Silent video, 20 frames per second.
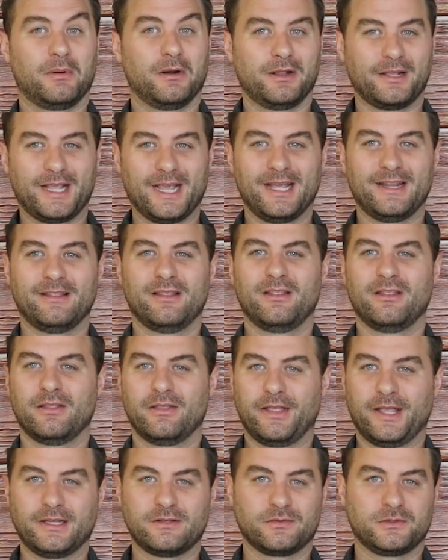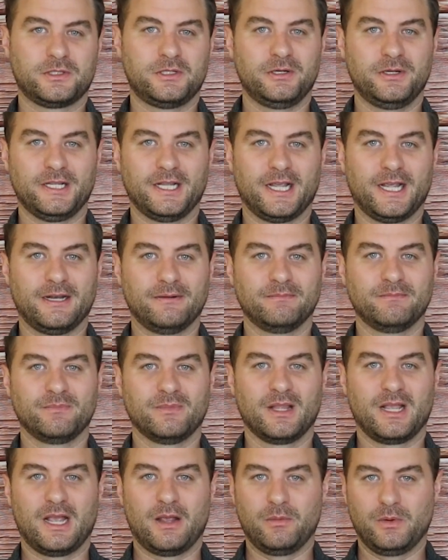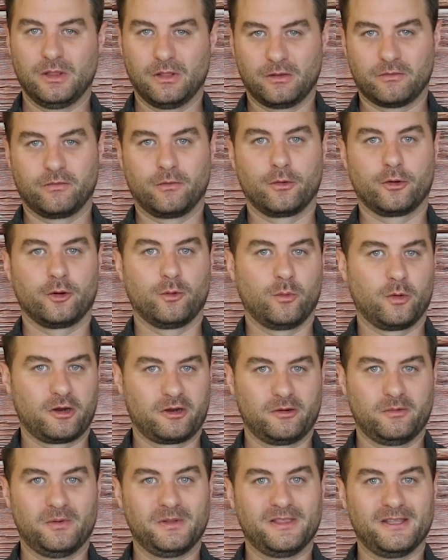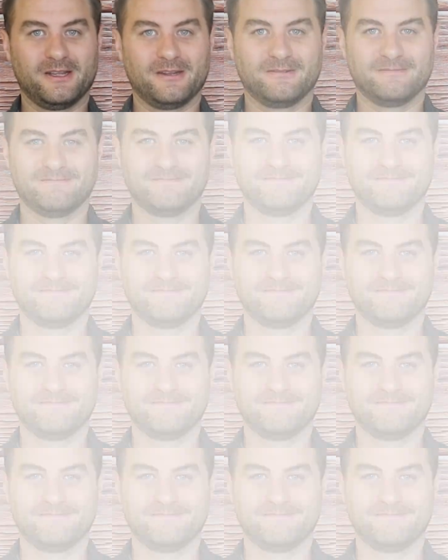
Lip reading: But again, thanks for tuning in, and we look forward to working with you.